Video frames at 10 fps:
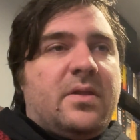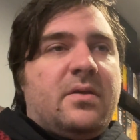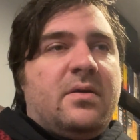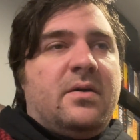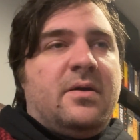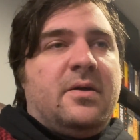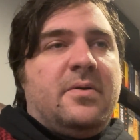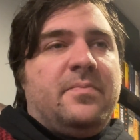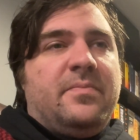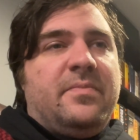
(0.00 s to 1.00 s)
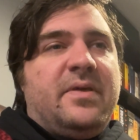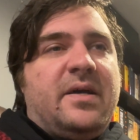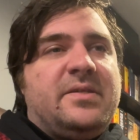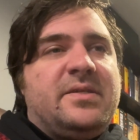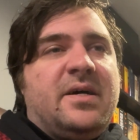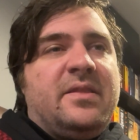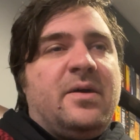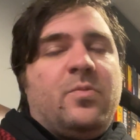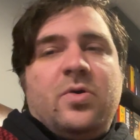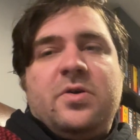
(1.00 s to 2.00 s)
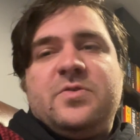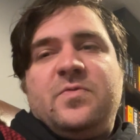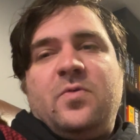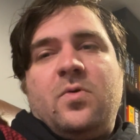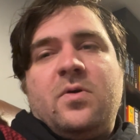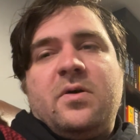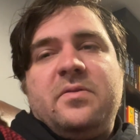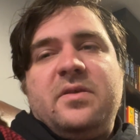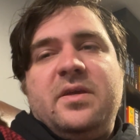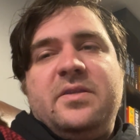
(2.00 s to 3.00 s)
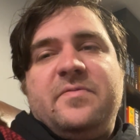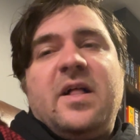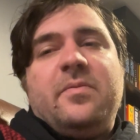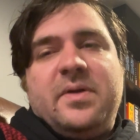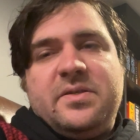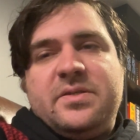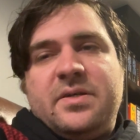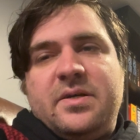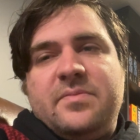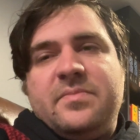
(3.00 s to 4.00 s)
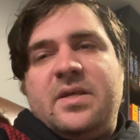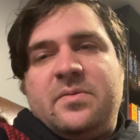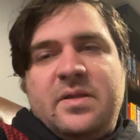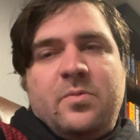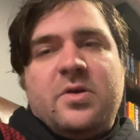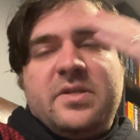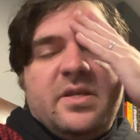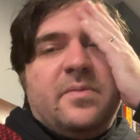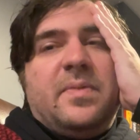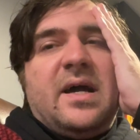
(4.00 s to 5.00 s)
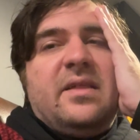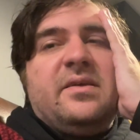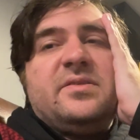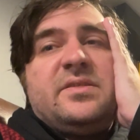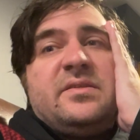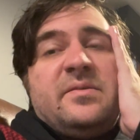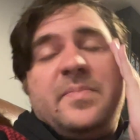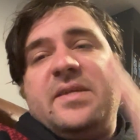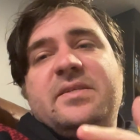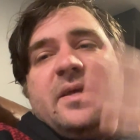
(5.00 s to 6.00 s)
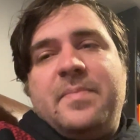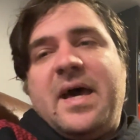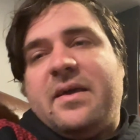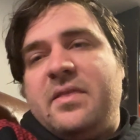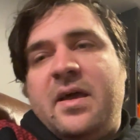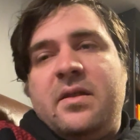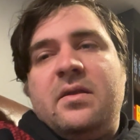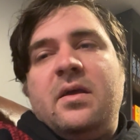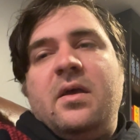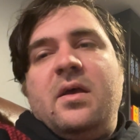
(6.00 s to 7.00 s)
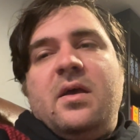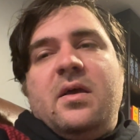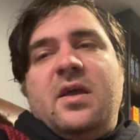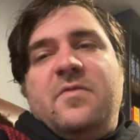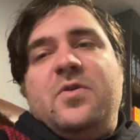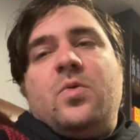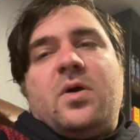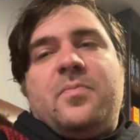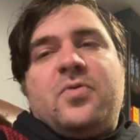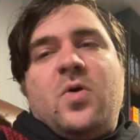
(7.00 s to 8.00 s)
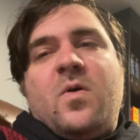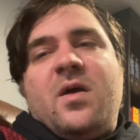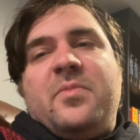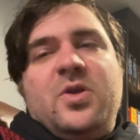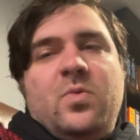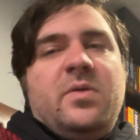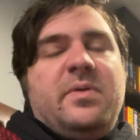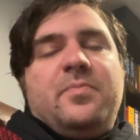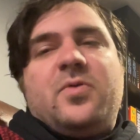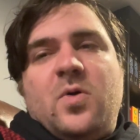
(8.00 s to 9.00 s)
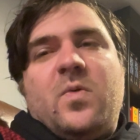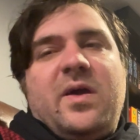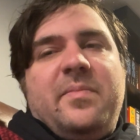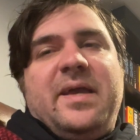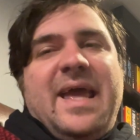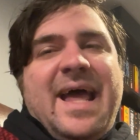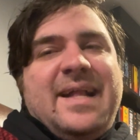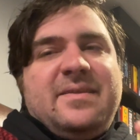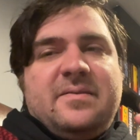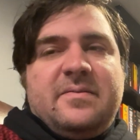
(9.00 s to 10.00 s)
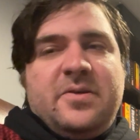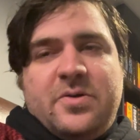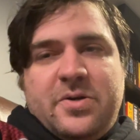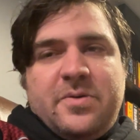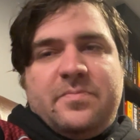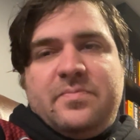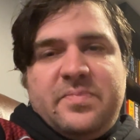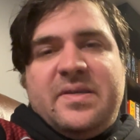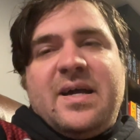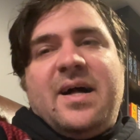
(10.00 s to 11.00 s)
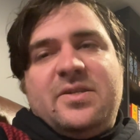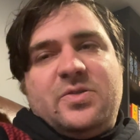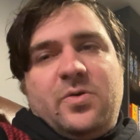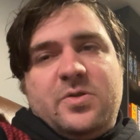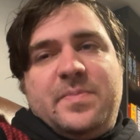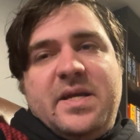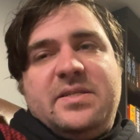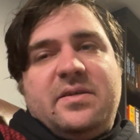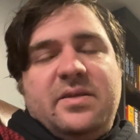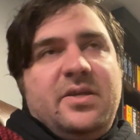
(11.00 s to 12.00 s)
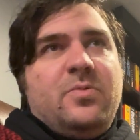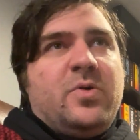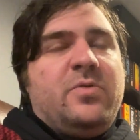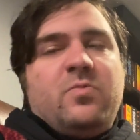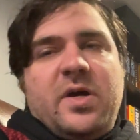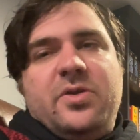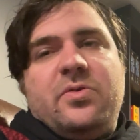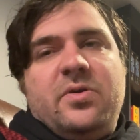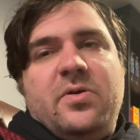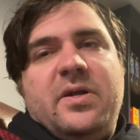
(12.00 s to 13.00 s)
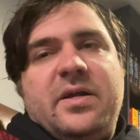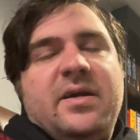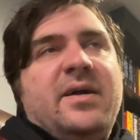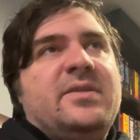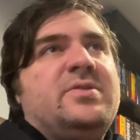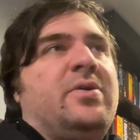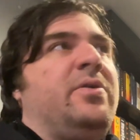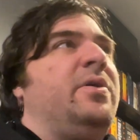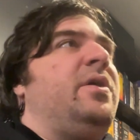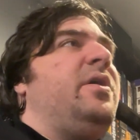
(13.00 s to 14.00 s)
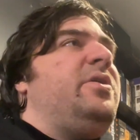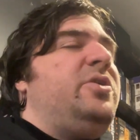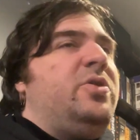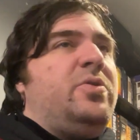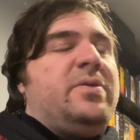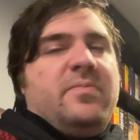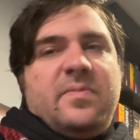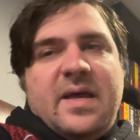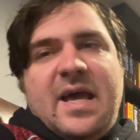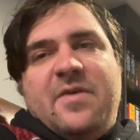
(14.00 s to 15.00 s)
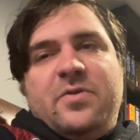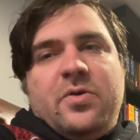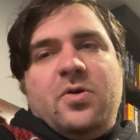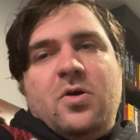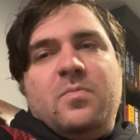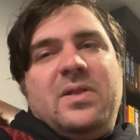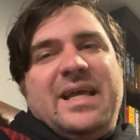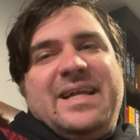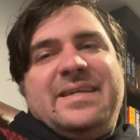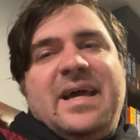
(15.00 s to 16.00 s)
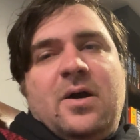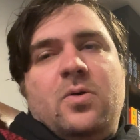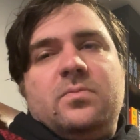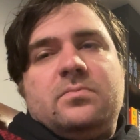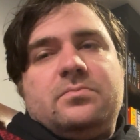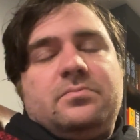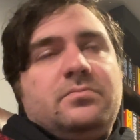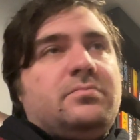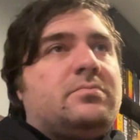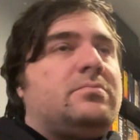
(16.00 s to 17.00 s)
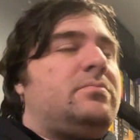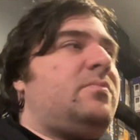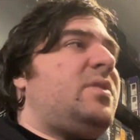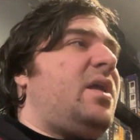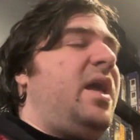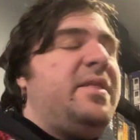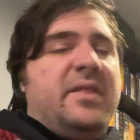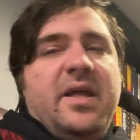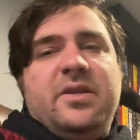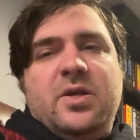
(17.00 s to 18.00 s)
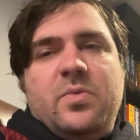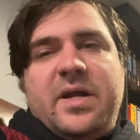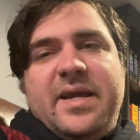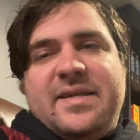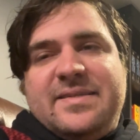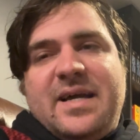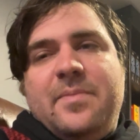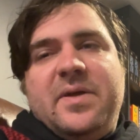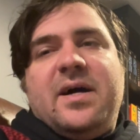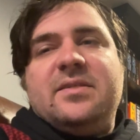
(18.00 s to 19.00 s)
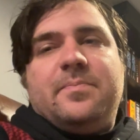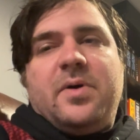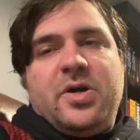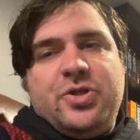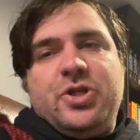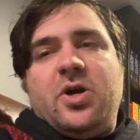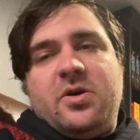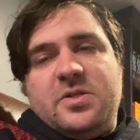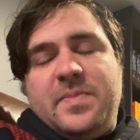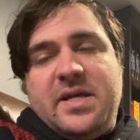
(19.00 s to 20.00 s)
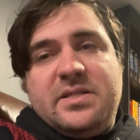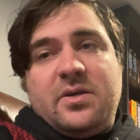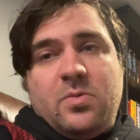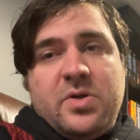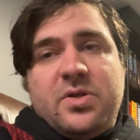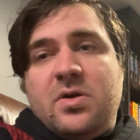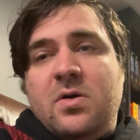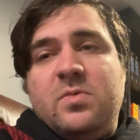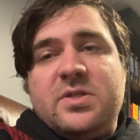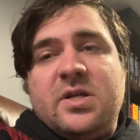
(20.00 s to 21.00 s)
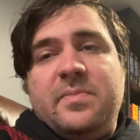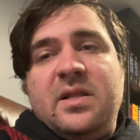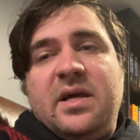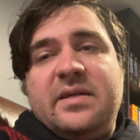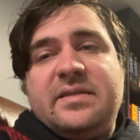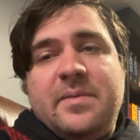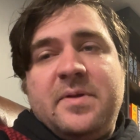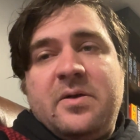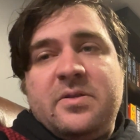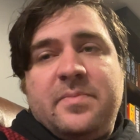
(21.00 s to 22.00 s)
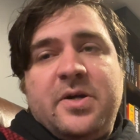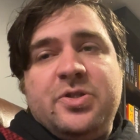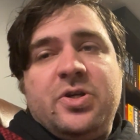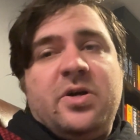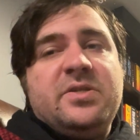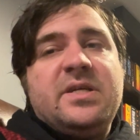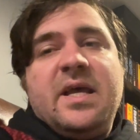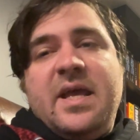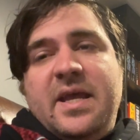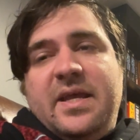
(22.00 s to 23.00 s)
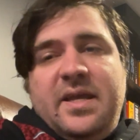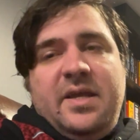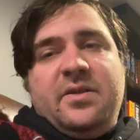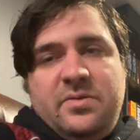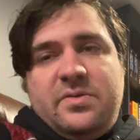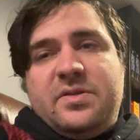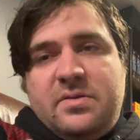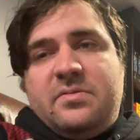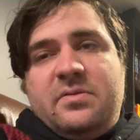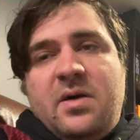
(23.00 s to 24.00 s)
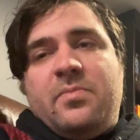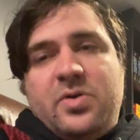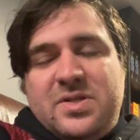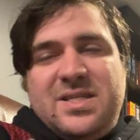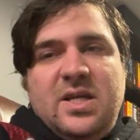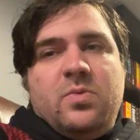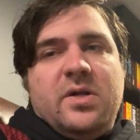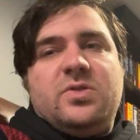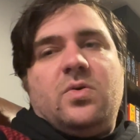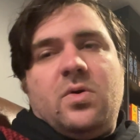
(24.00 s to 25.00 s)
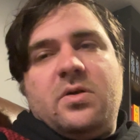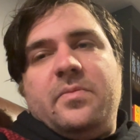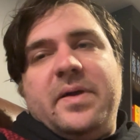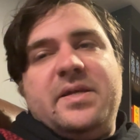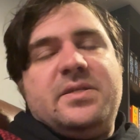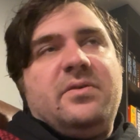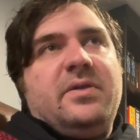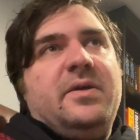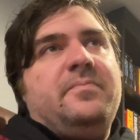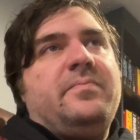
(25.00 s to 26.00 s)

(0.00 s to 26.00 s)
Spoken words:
that worked for the development, that worked in the compiling. Basically, back then, if you were a programmer, you wouldn't be programming at your consoles. Basically, you wouldn't write your code at a console. You'd have your code planned out, and then you would, I guess, type it onto punch cards, basically, or what the code was going to be like, typed out onto punch cards in numbered sequence order, basically.